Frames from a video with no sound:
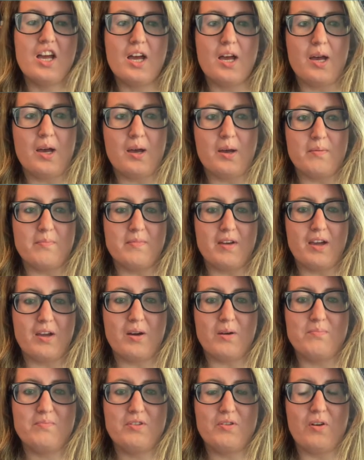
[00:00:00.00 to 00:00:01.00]
I
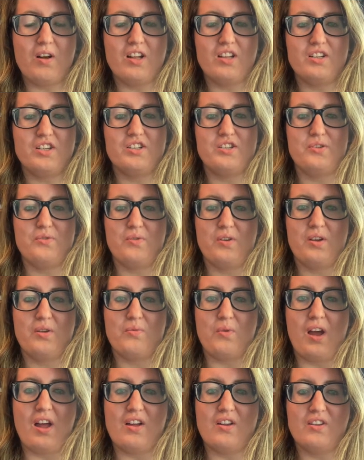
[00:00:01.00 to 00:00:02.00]
hope you all are doing
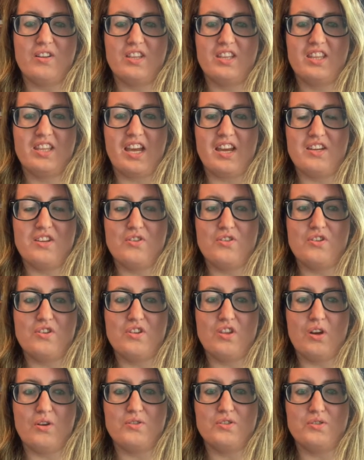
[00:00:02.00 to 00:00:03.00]
well. Thank you to
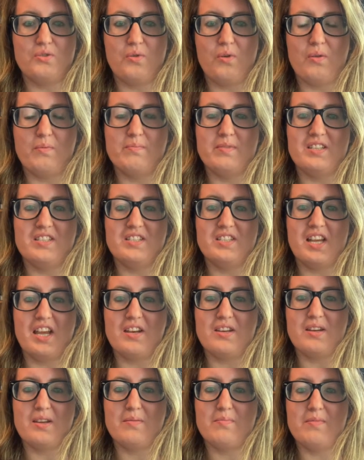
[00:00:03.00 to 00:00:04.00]
those who have been
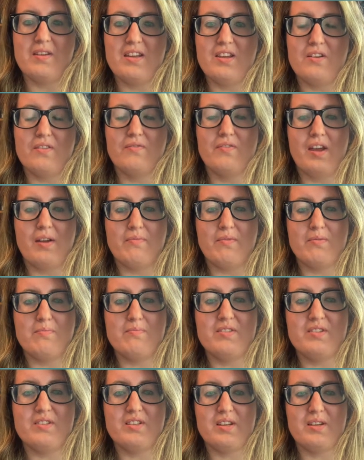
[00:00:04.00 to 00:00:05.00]
sending me your favorite
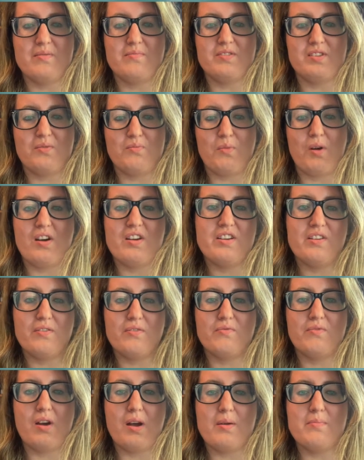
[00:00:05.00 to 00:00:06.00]
museums and where you're
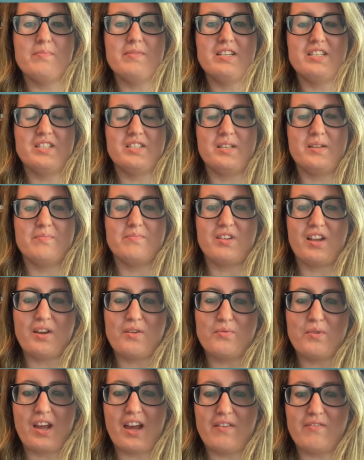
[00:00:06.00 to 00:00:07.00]
from. It seems like
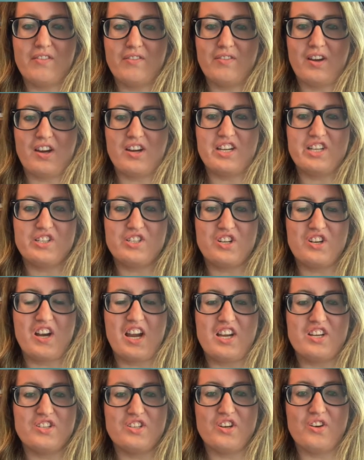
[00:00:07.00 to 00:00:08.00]
we have a very
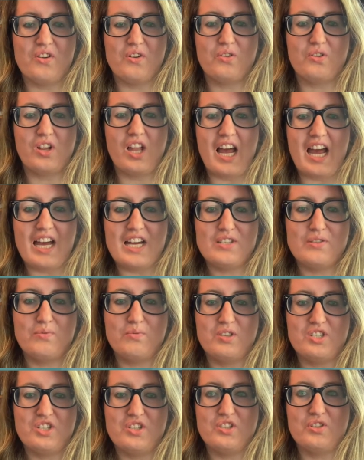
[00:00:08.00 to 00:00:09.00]
international class,
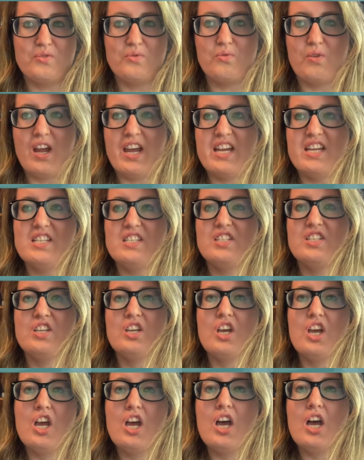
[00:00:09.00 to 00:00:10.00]
which is great.
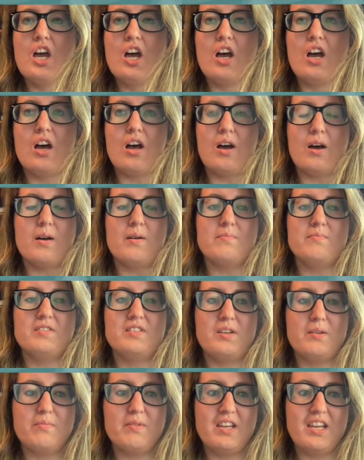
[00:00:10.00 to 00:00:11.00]

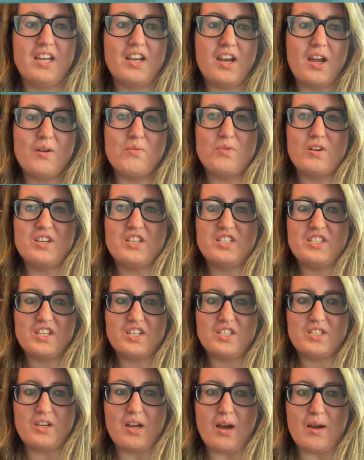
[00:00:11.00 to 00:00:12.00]
To begin, I wanted to
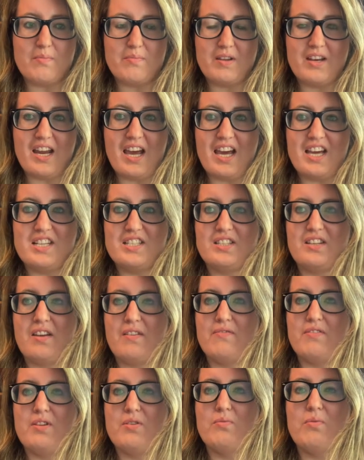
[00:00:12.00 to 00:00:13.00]
stop and ask
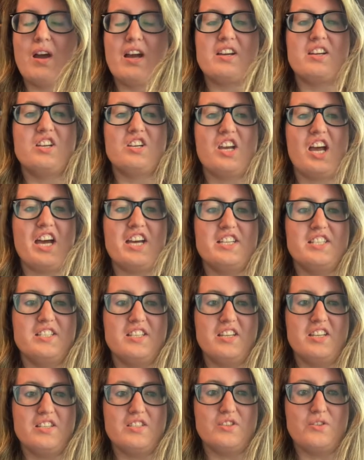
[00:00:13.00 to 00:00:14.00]
if you recognize
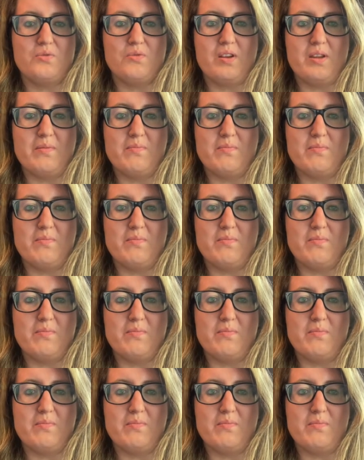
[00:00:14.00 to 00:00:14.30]
these three